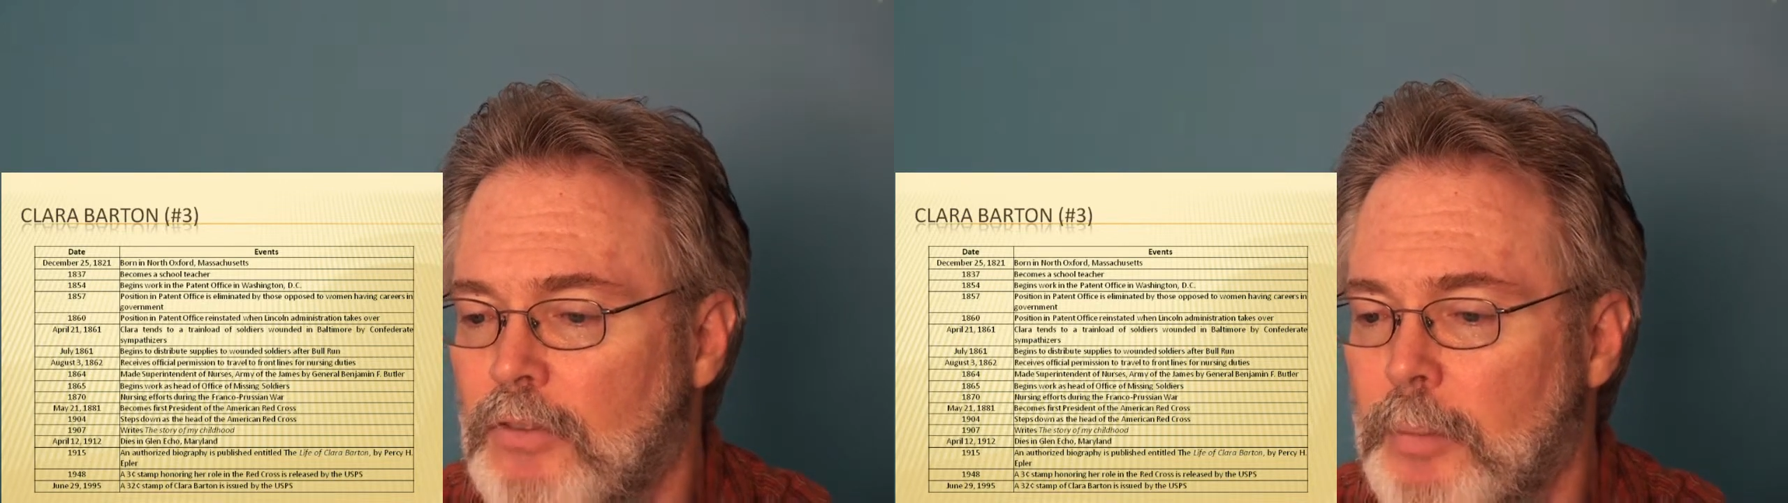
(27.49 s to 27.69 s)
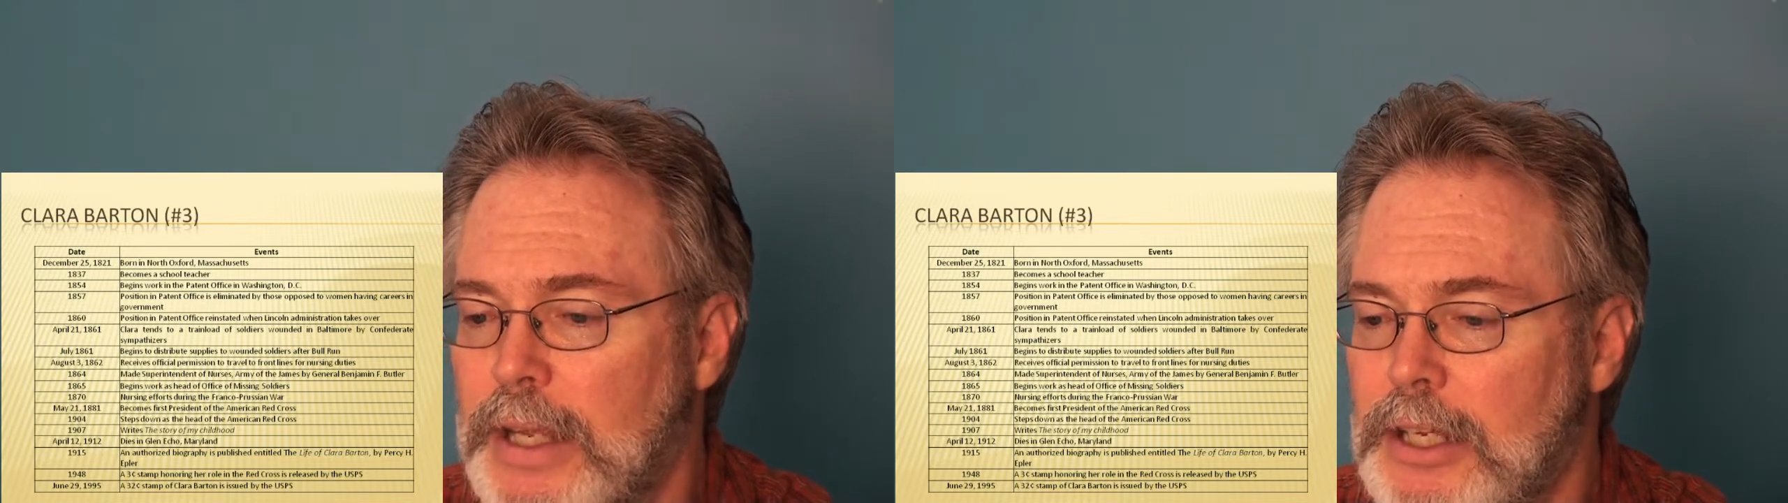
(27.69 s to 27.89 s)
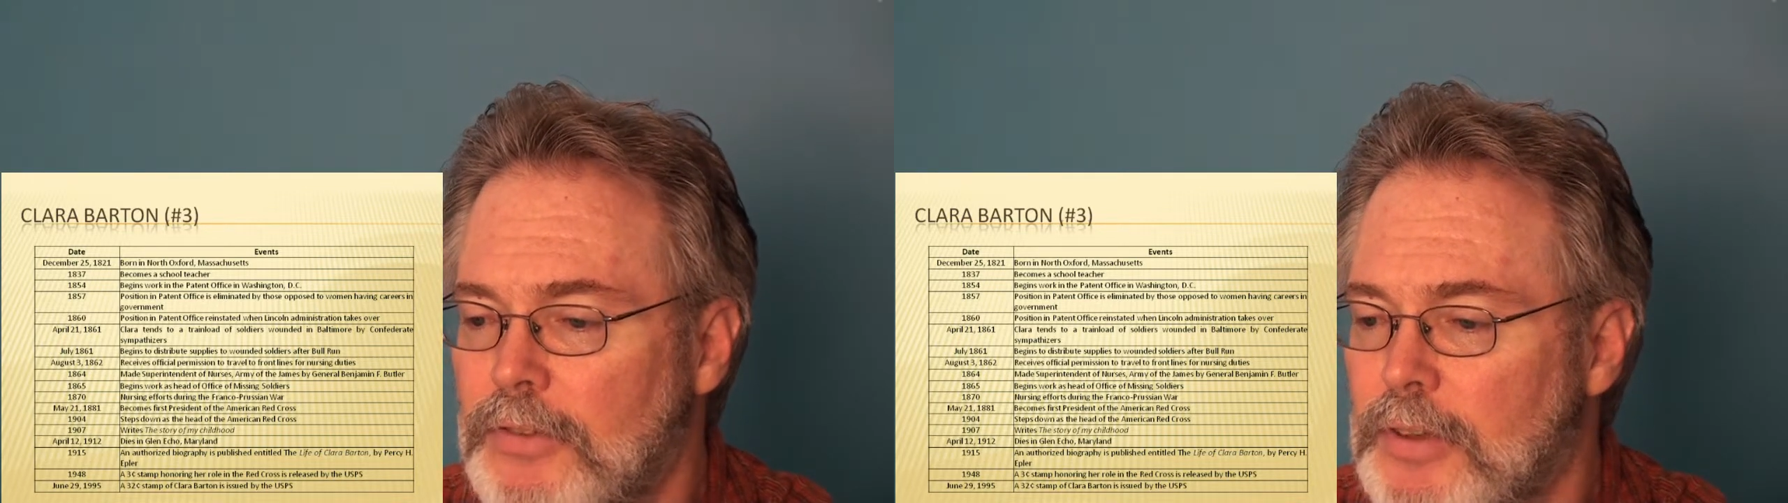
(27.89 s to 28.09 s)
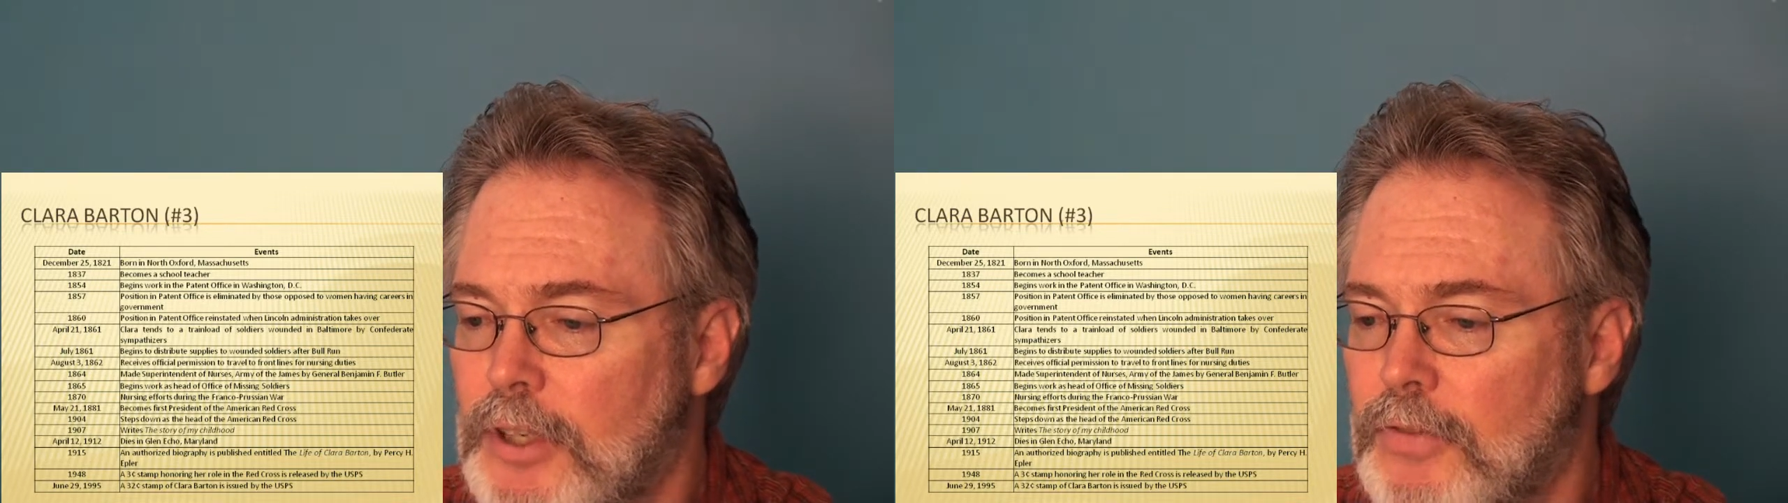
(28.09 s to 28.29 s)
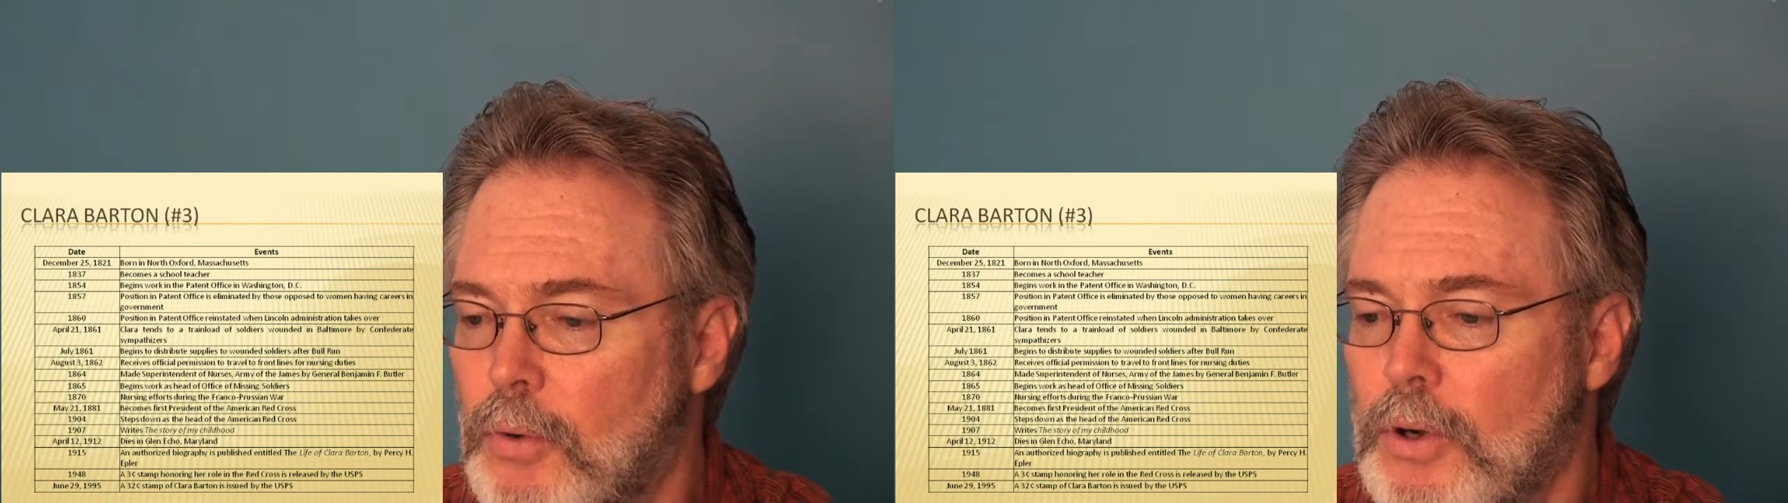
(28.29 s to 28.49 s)
From
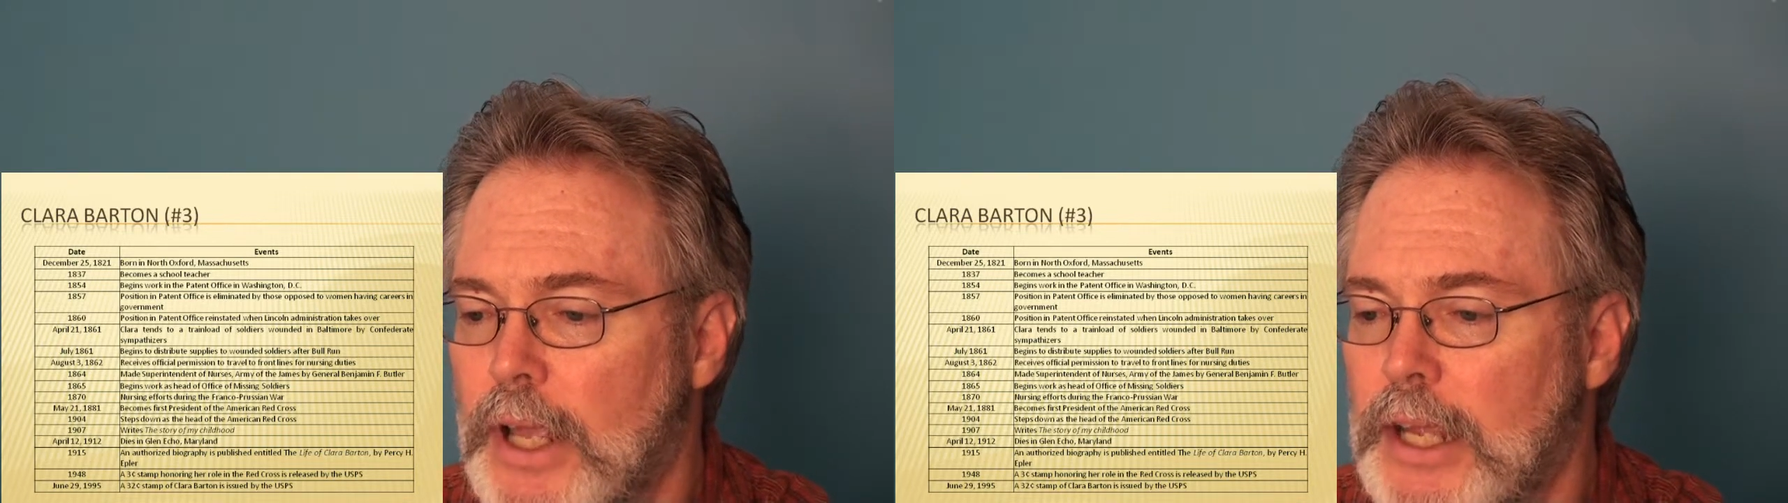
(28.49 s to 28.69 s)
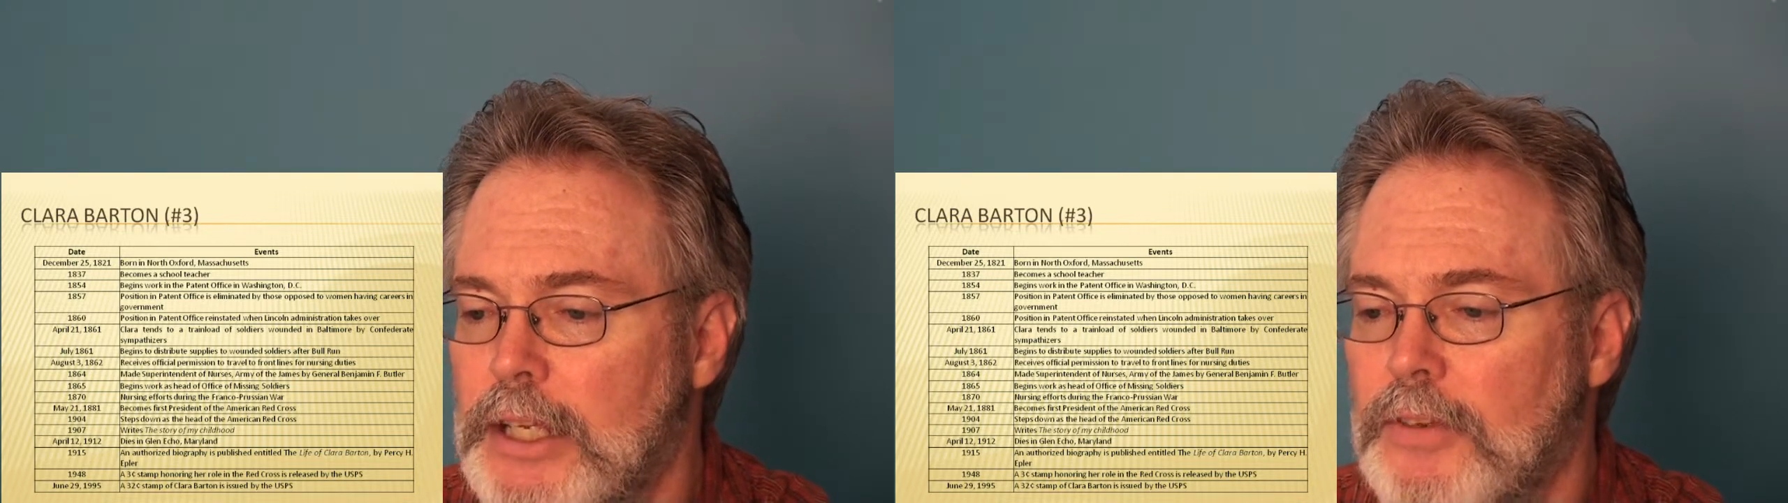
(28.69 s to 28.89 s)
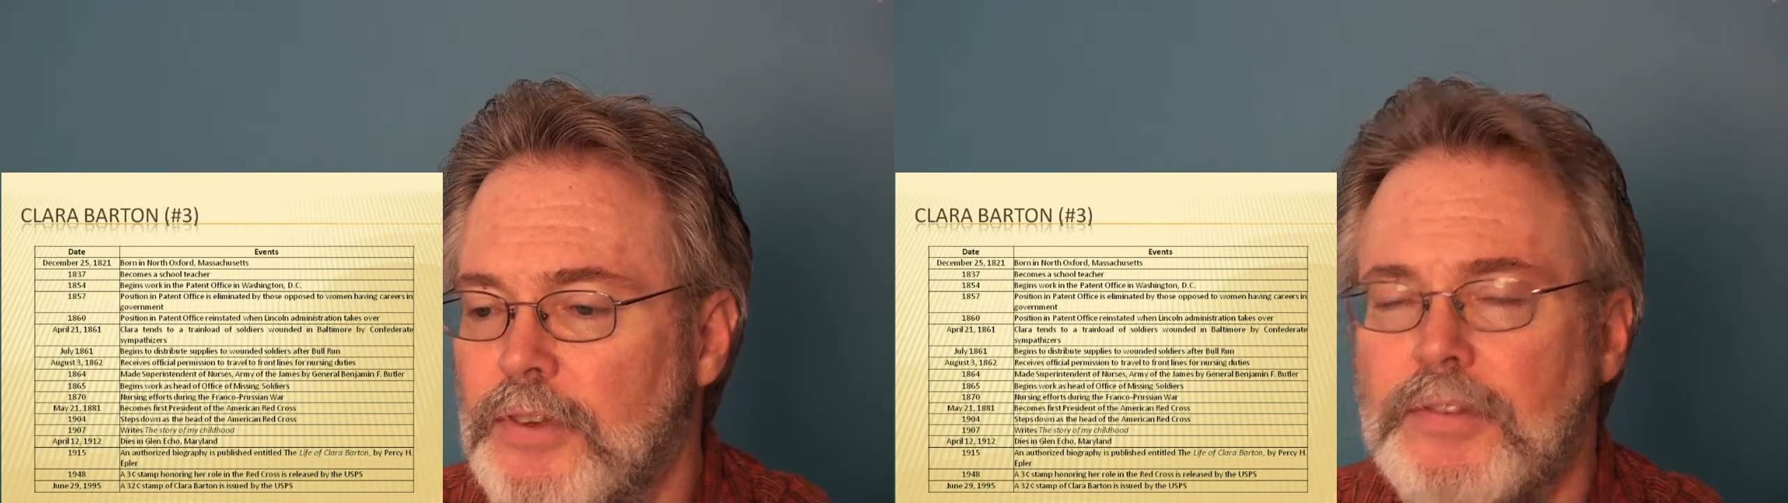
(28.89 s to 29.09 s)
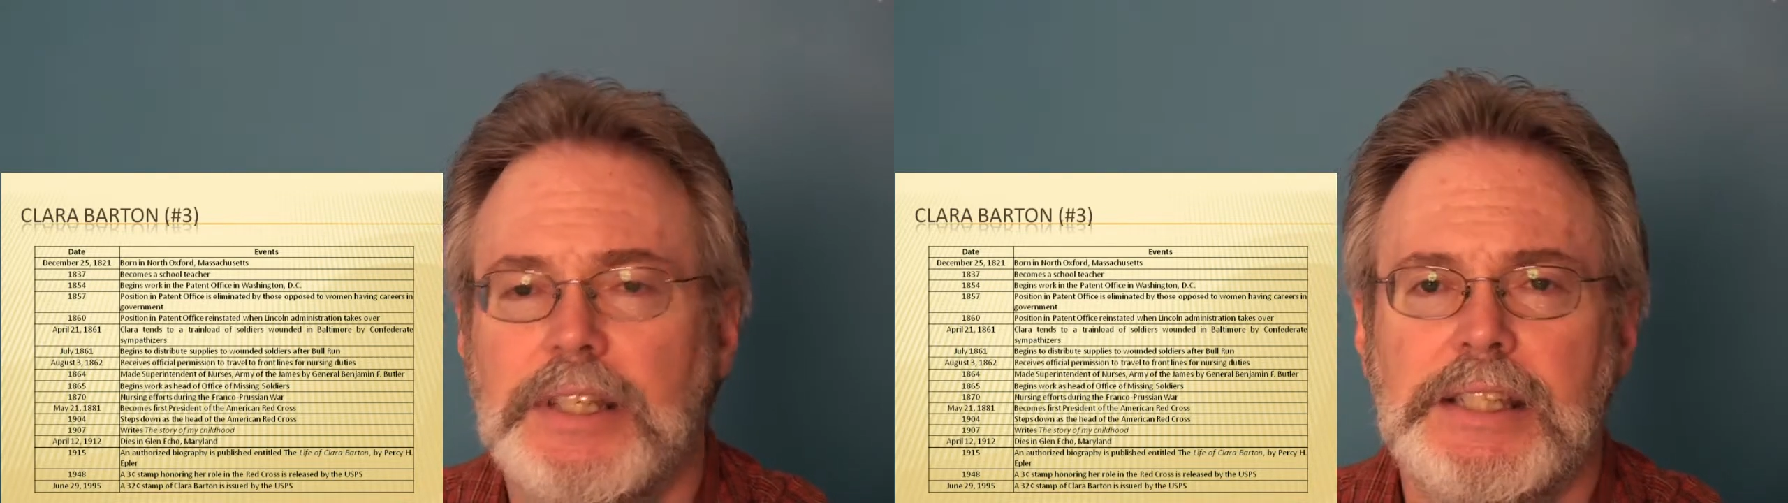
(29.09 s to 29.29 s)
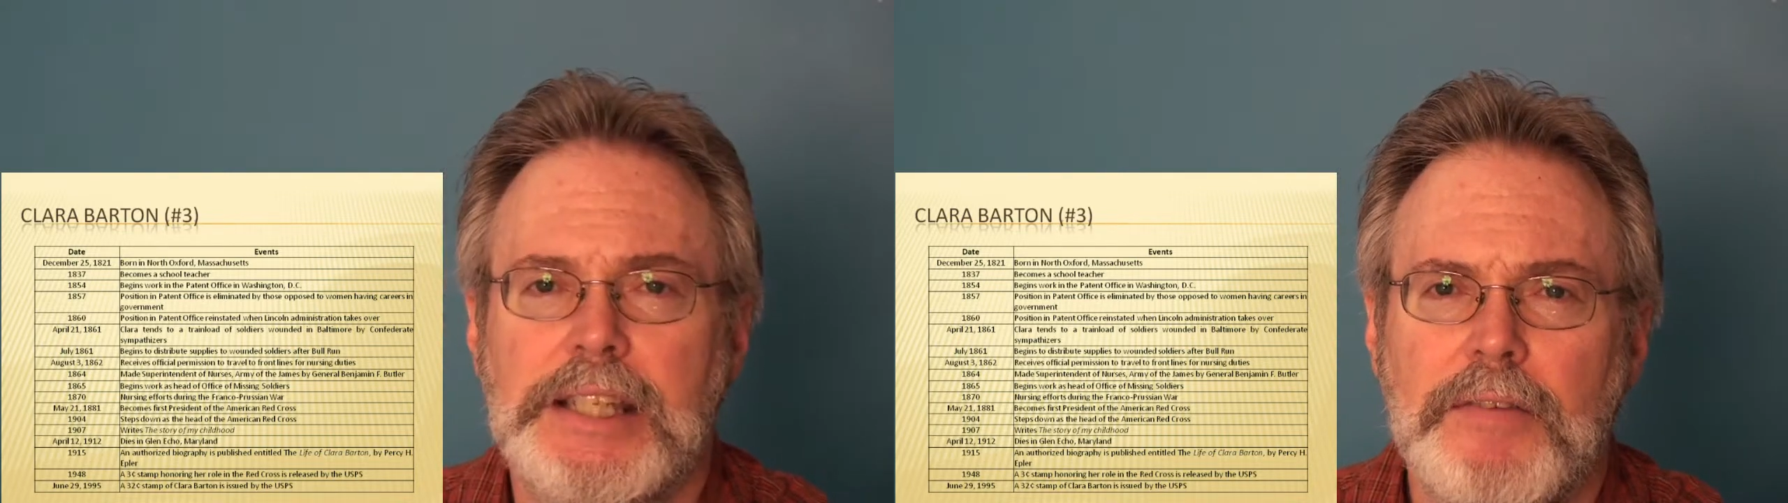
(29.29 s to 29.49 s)
1854 to
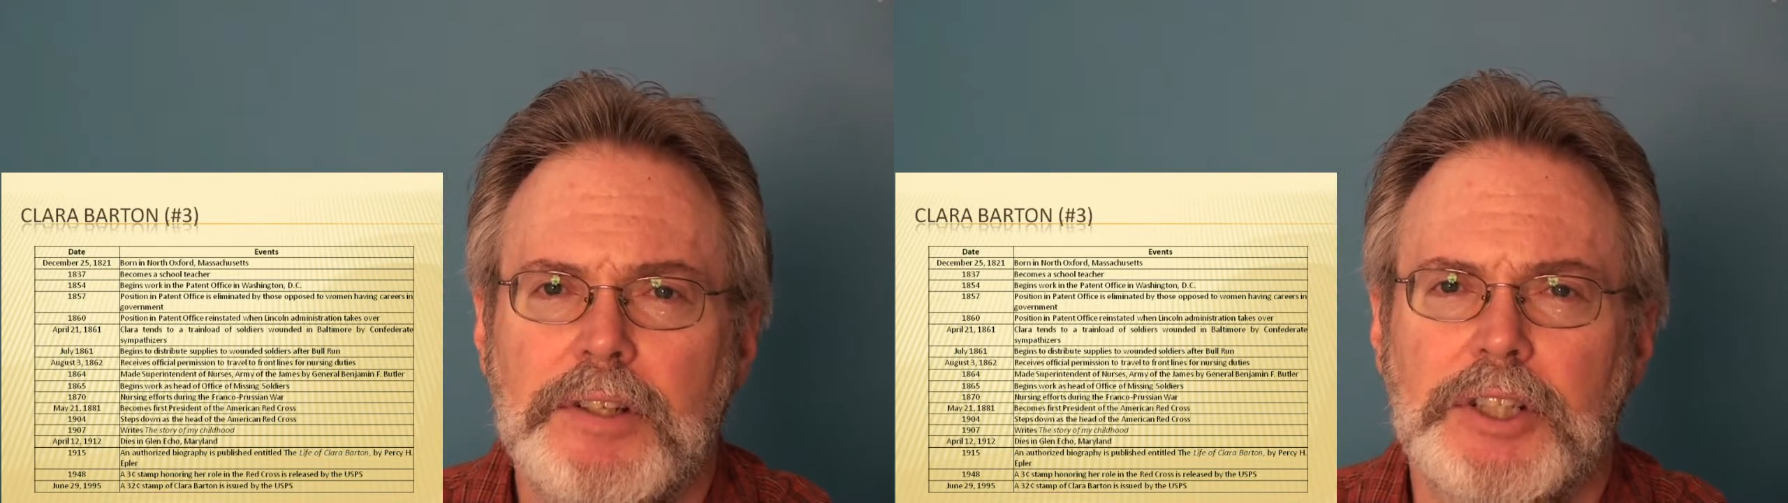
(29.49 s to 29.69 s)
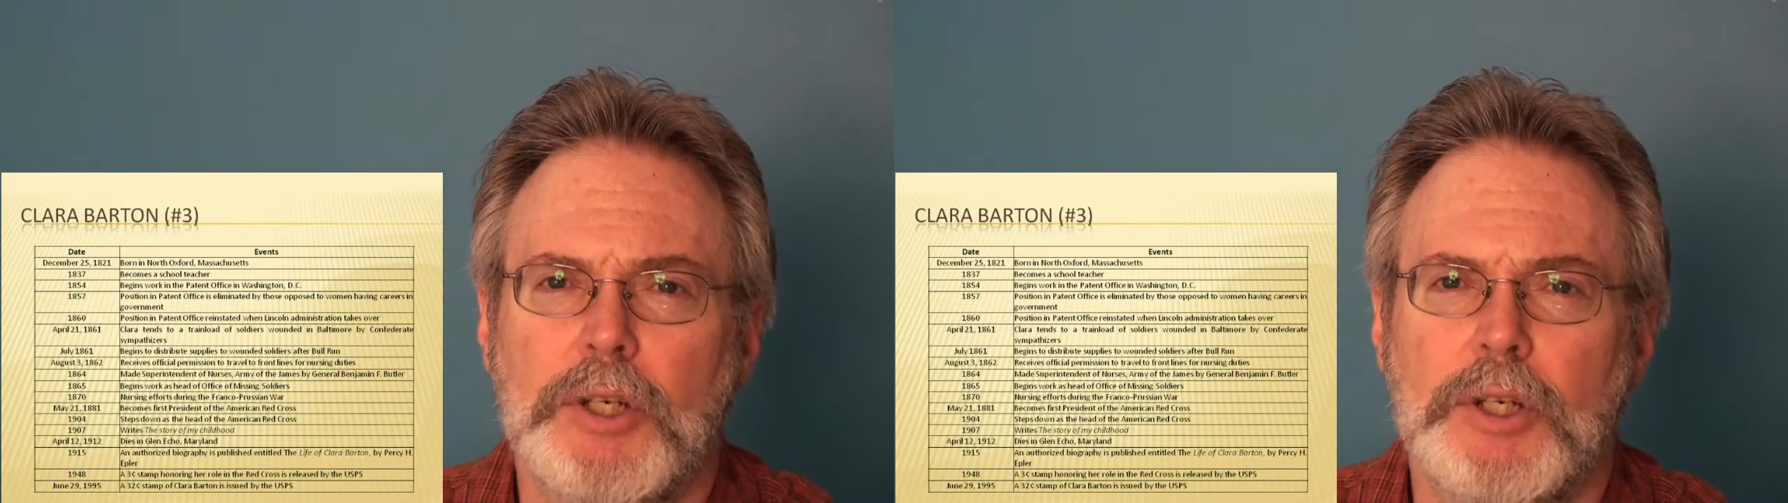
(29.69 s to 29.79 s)
1857,